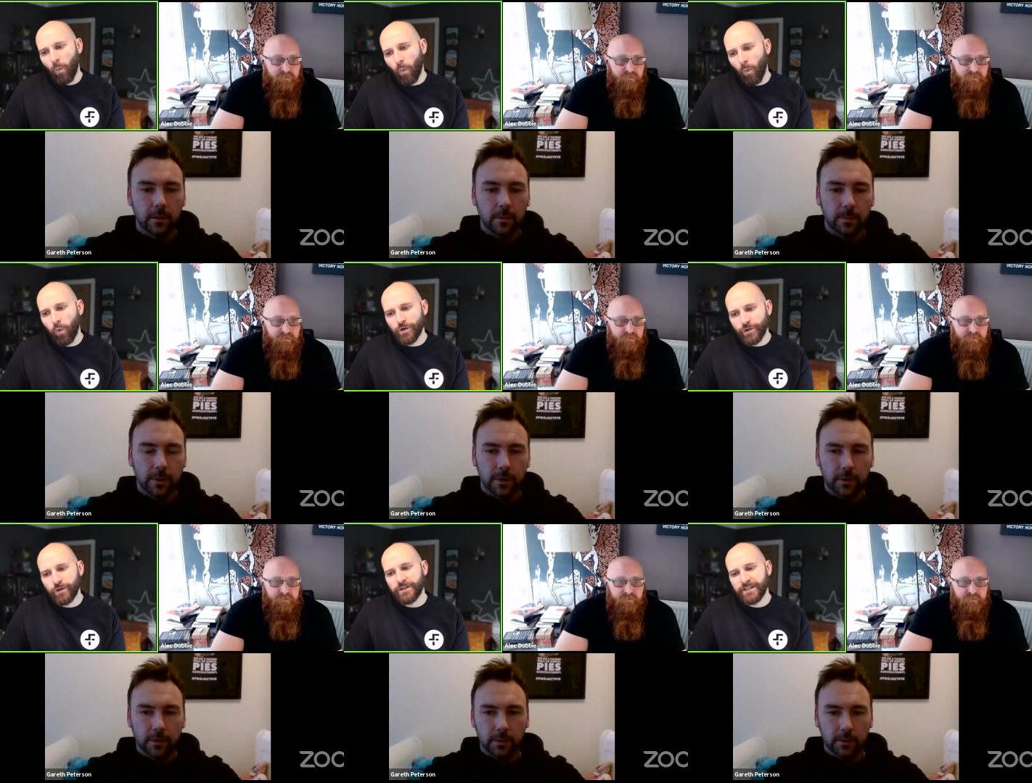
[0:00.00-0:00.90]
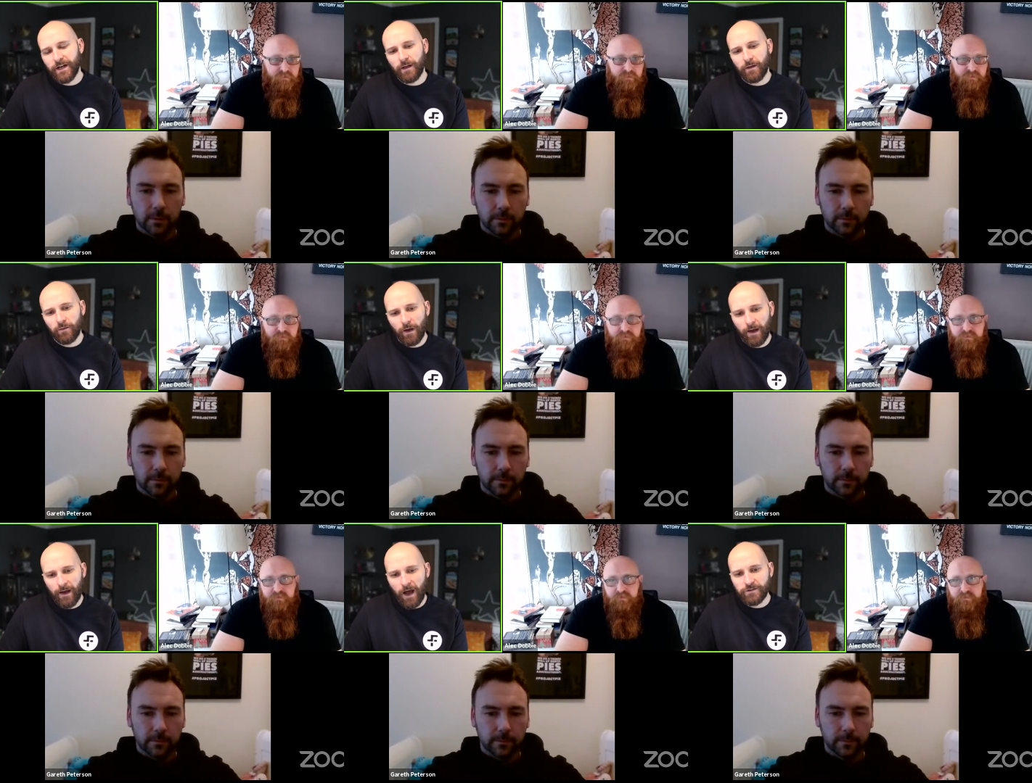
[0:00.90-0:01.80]
Speaker 1: would you consider uh,
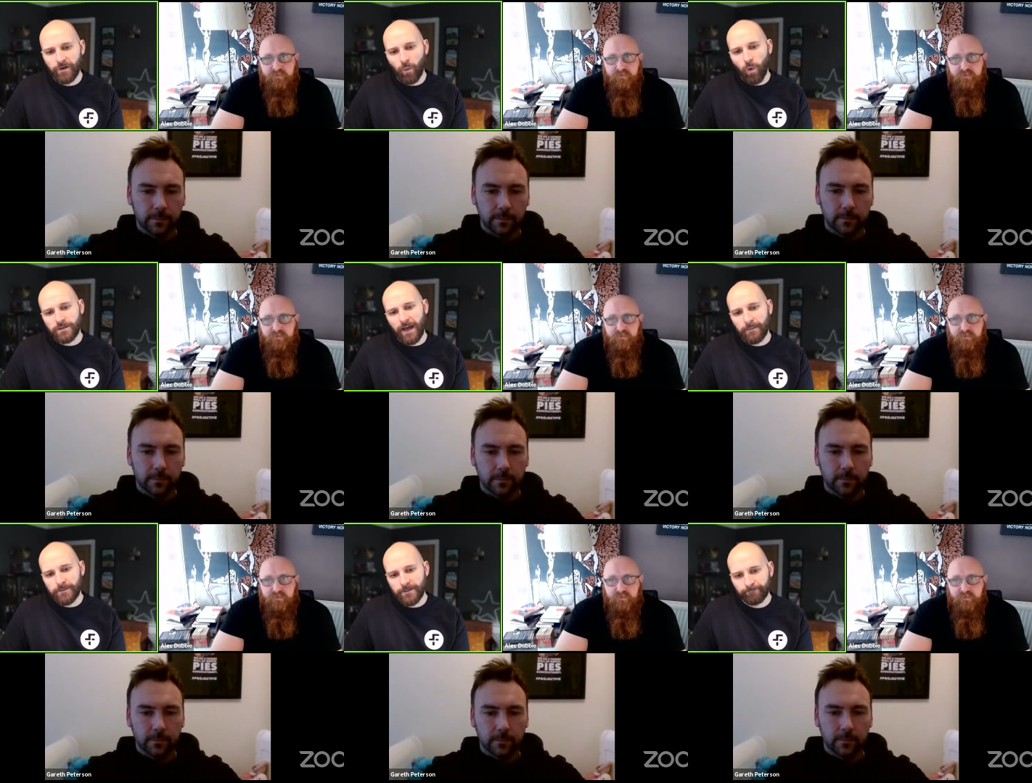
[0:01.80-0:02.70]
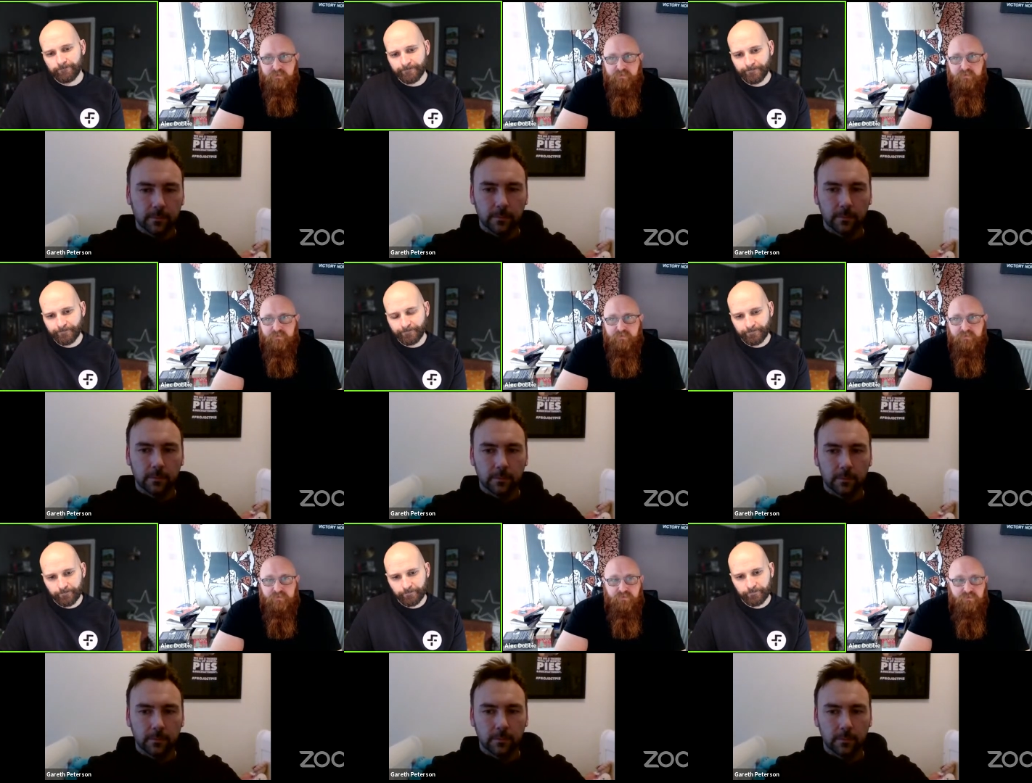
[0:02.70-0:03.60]
answering WhatsApps?
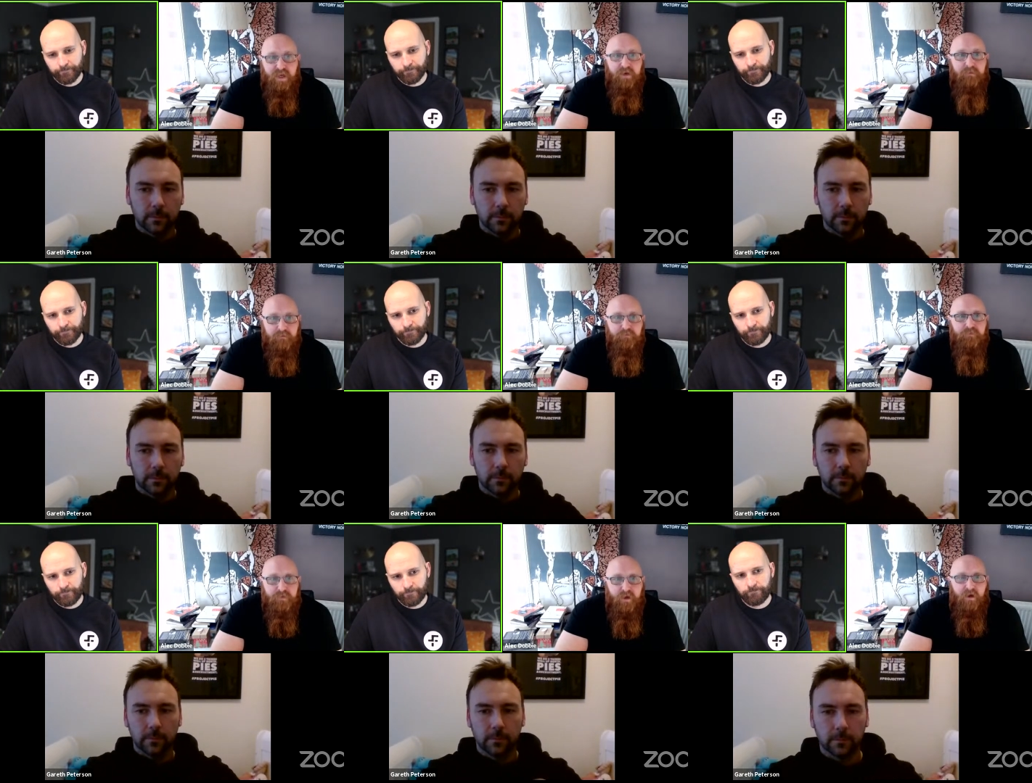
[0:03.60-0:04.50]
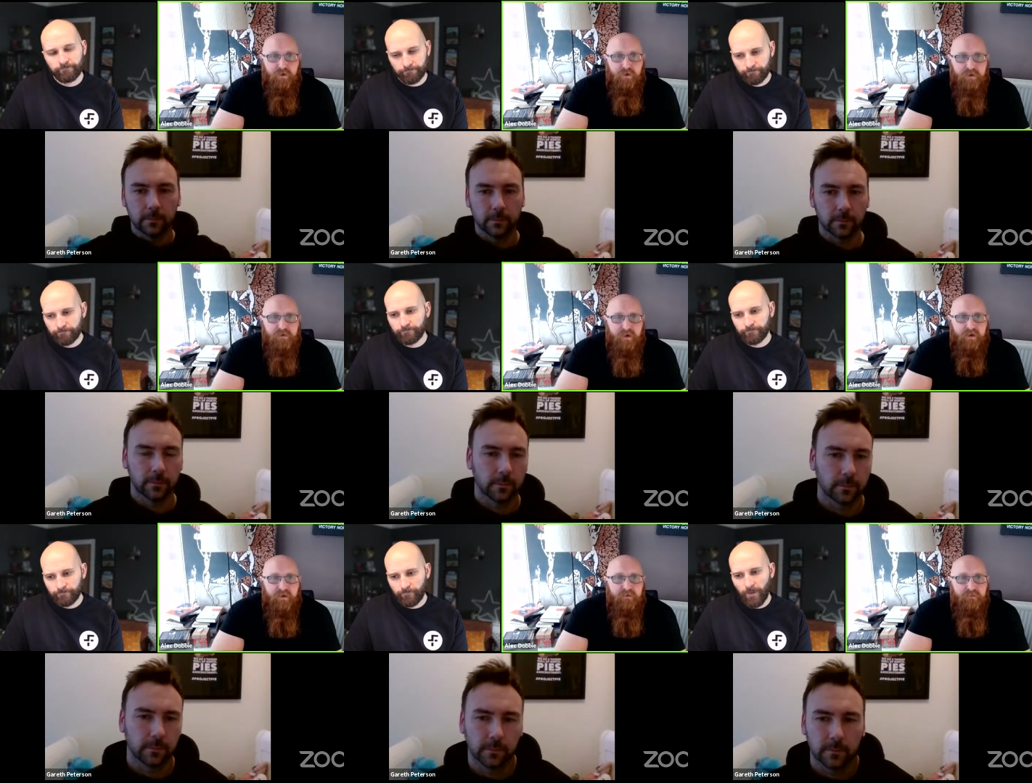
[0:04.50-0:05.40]
Yeah,
Speaker 2: yeah, I would. Yeah.
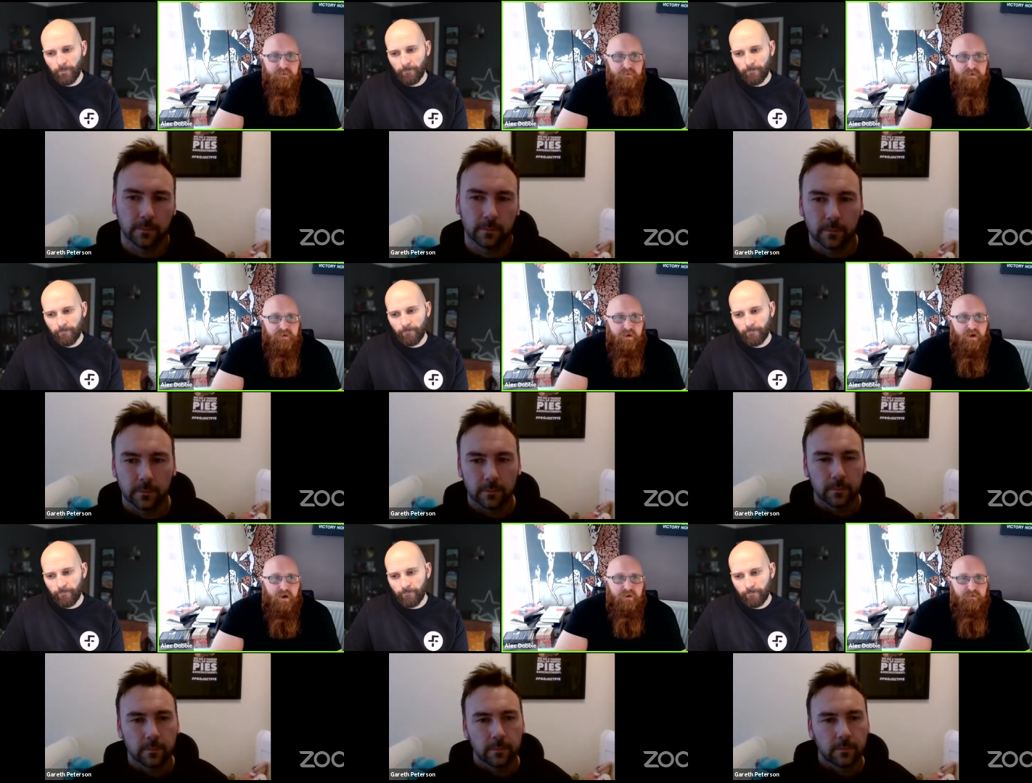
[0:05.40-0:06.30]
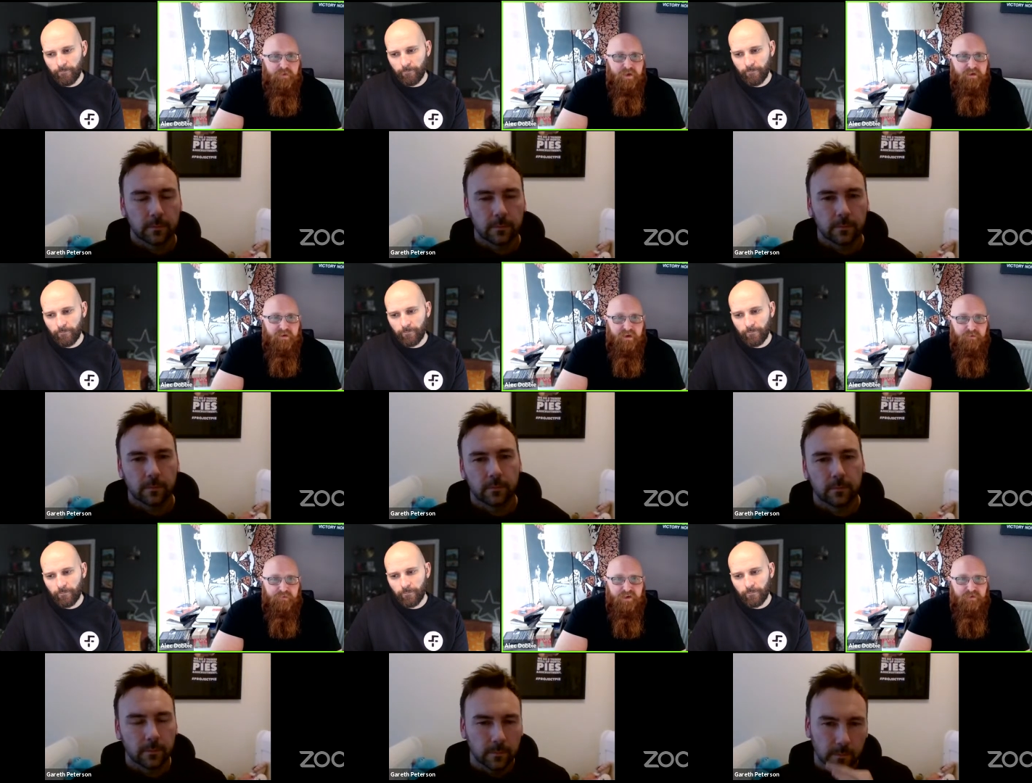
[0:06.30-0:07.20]
Yep it will be it
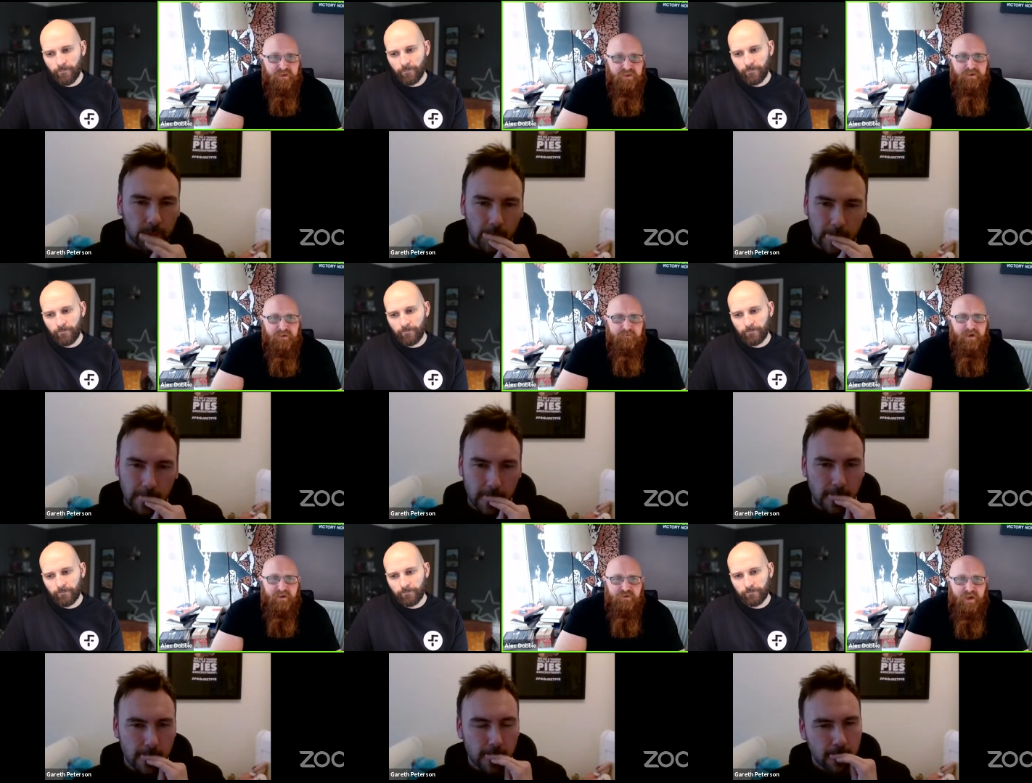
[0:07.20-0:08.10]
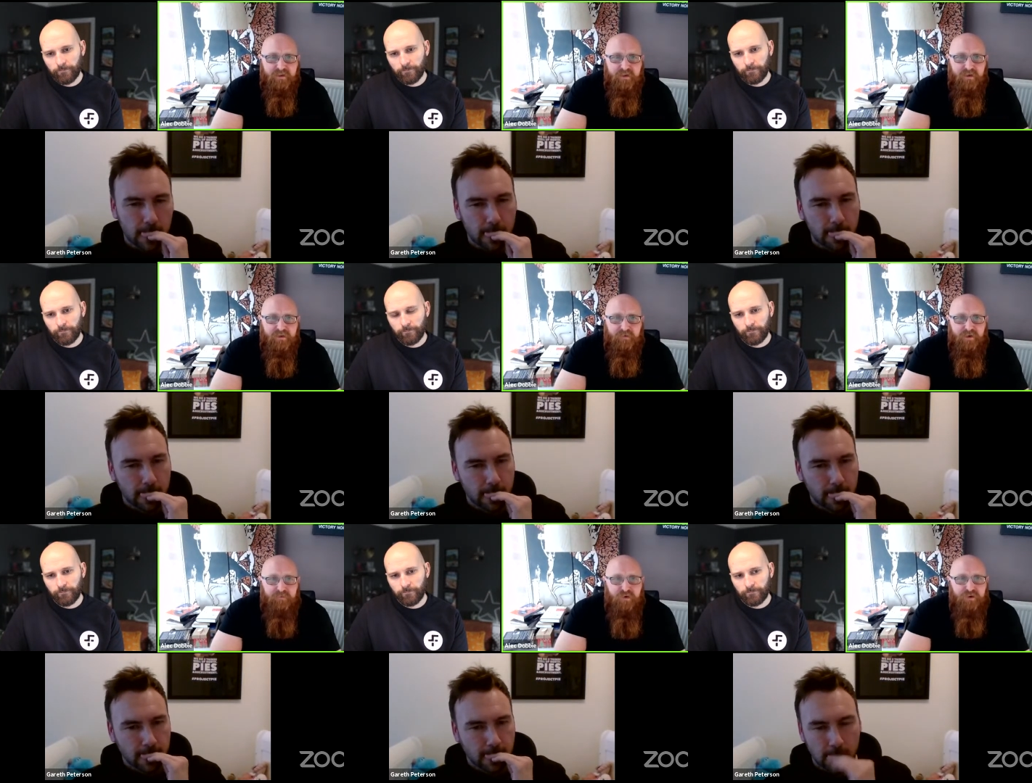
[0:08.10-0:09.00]
will be pretty much send me your email address, send
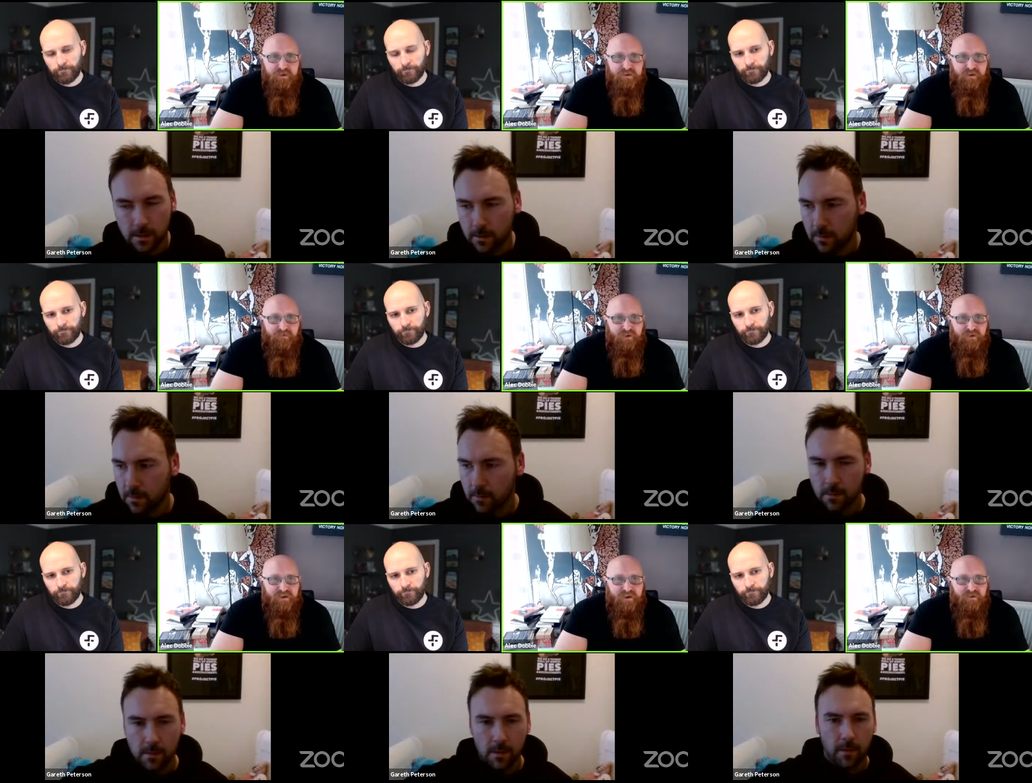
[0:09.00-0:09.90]
me your product, and I'll have a look at it and